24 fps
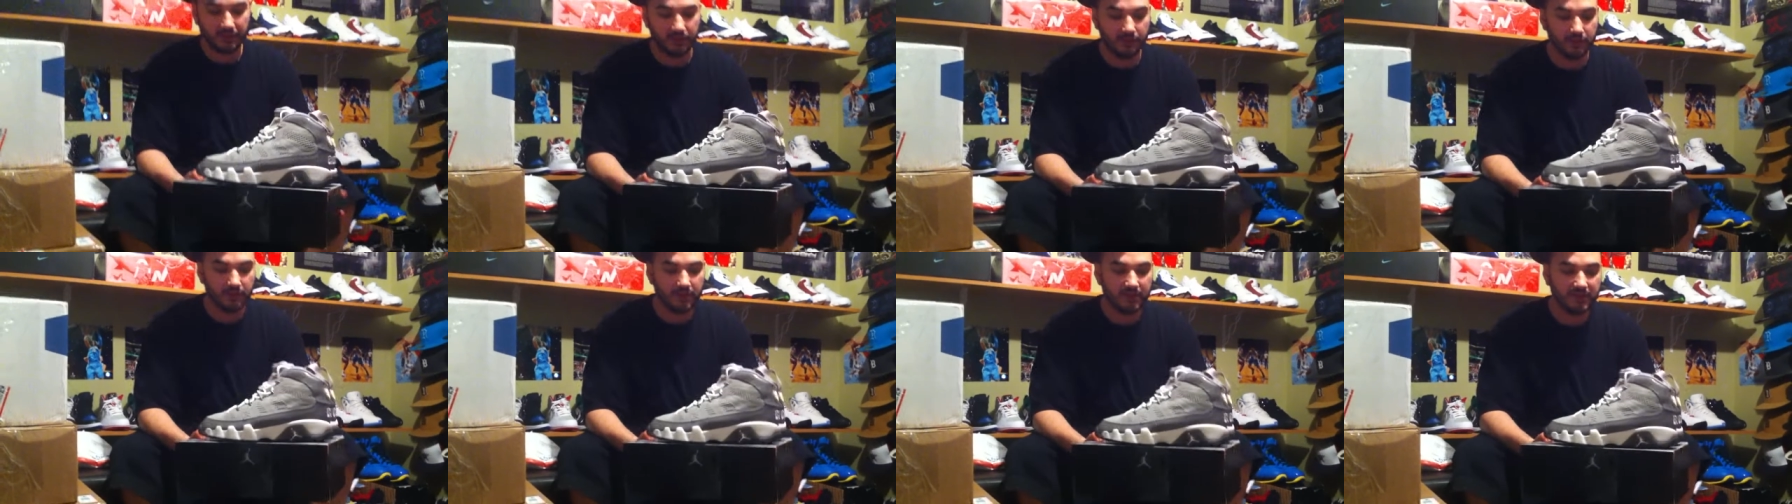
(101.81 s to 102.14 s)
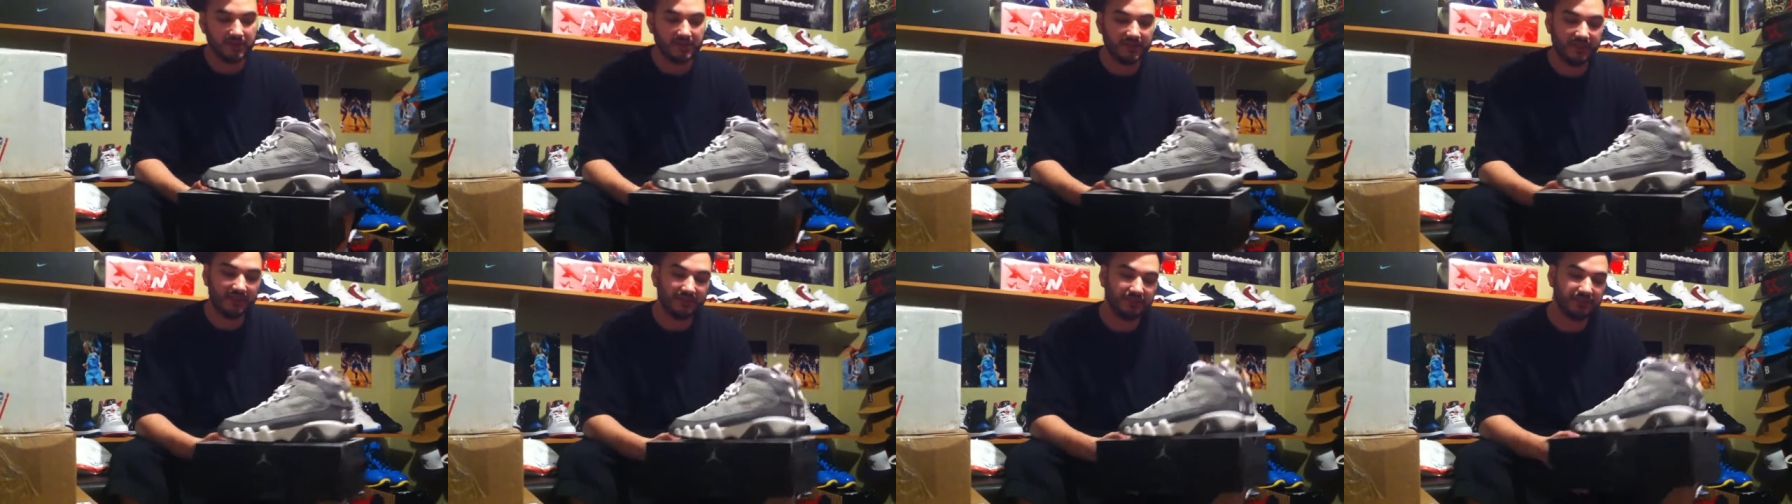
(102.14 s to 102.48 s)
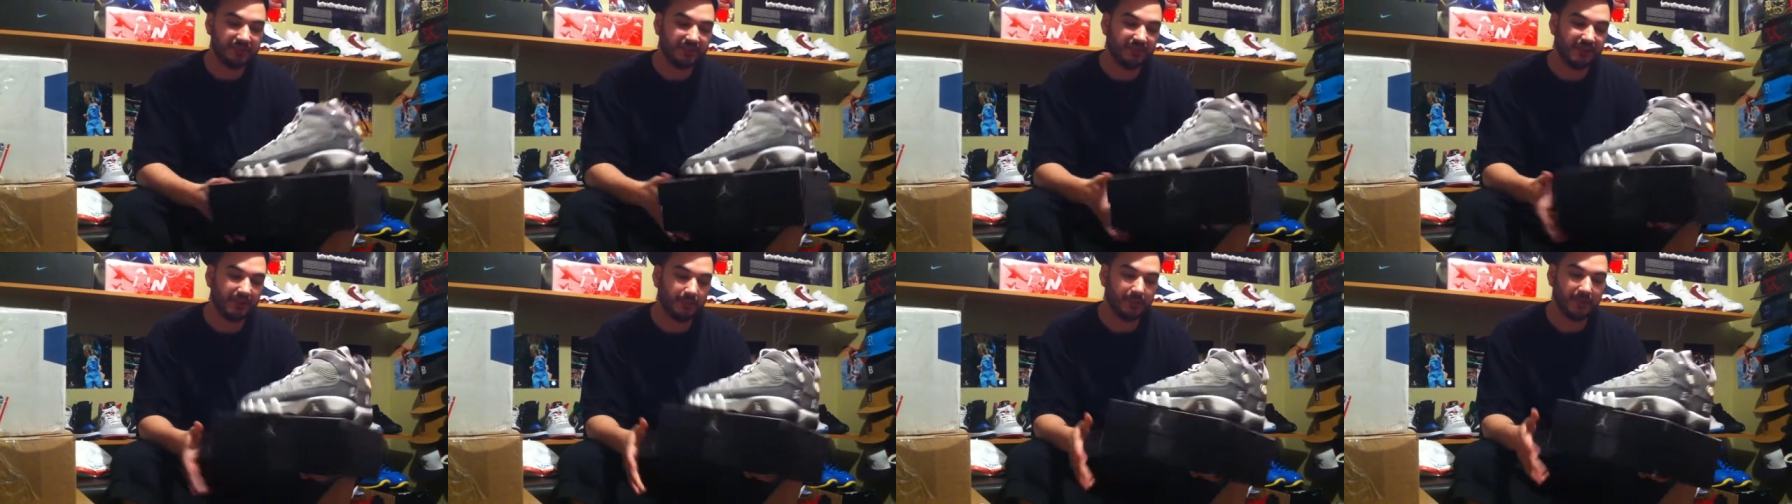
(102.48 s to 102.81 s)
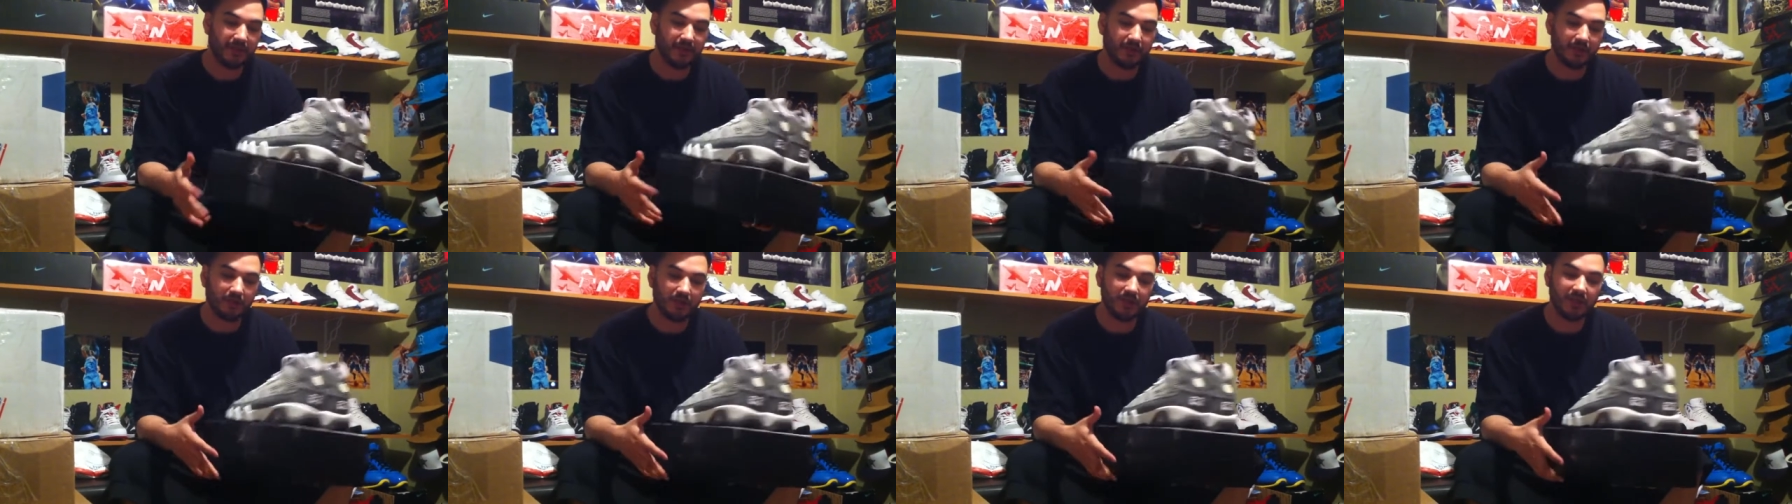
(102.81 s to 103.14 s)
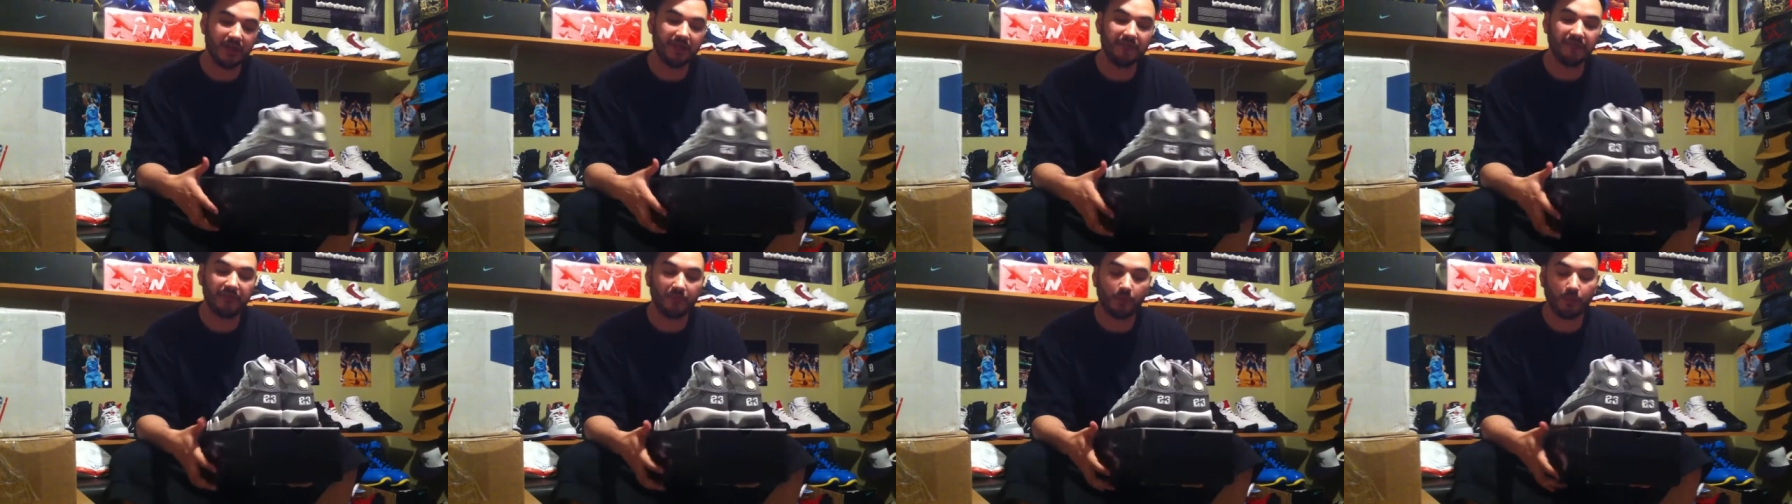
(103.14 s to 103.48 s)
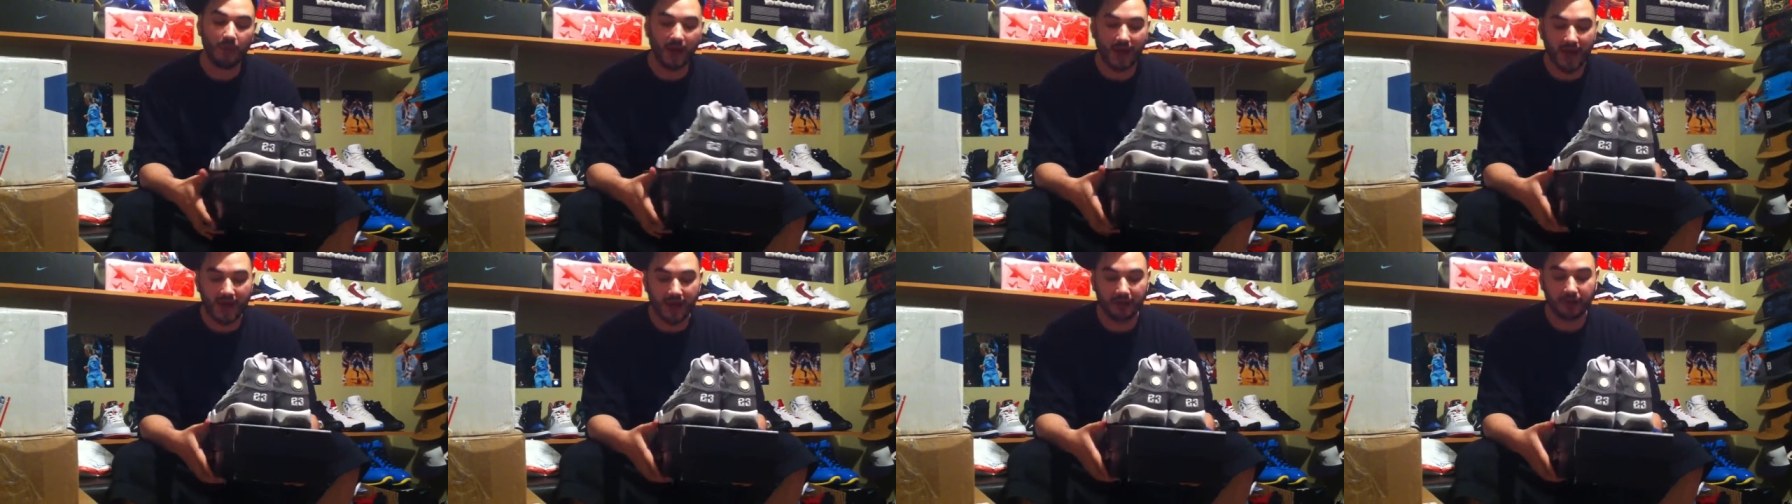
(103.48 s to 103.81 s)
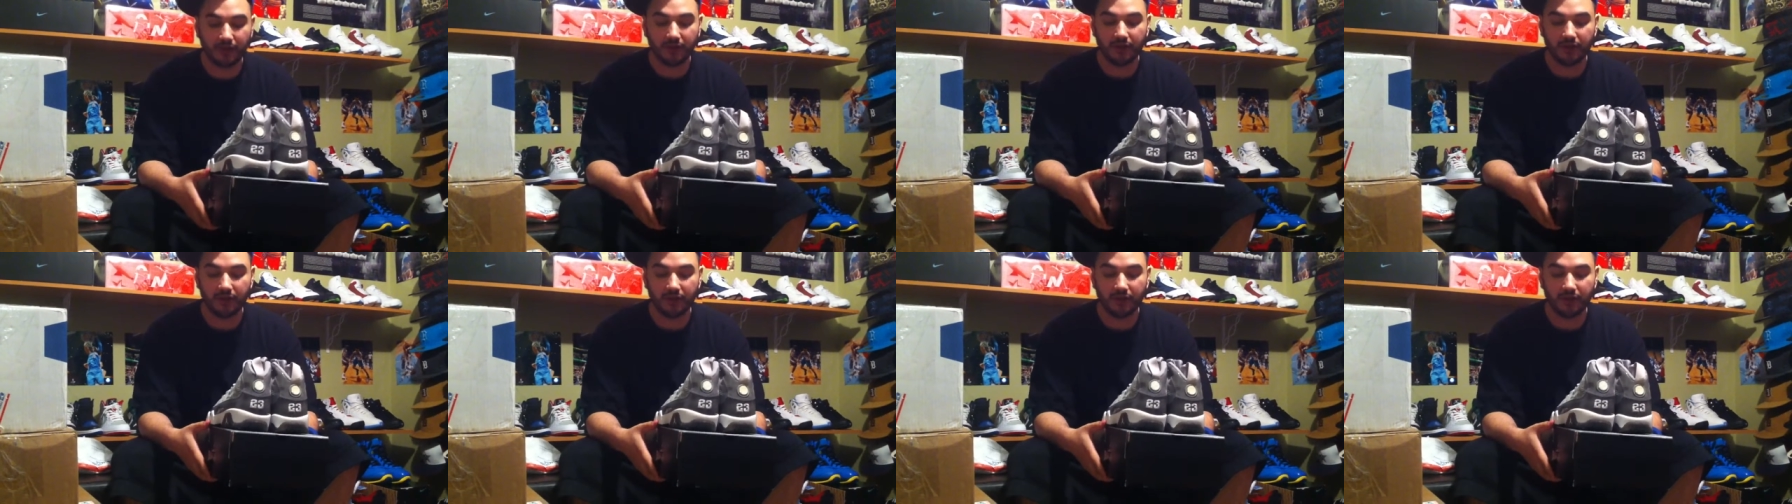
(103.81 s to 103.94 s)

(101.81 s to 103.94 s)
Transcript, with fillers: Good condition. I mean, good enough to rot,